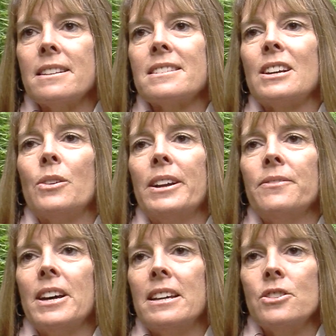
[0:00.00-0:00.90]
and so
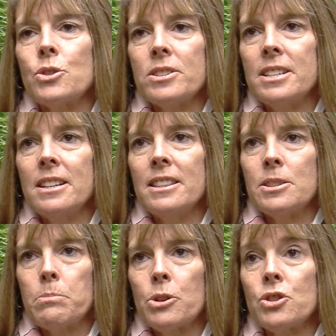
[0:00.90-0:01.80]
I'm not interested in
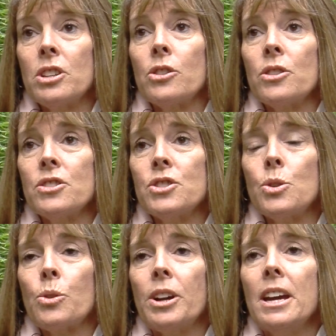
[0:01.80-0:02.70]
this person or this
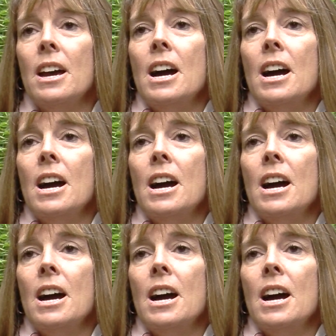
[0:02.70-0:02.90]
story.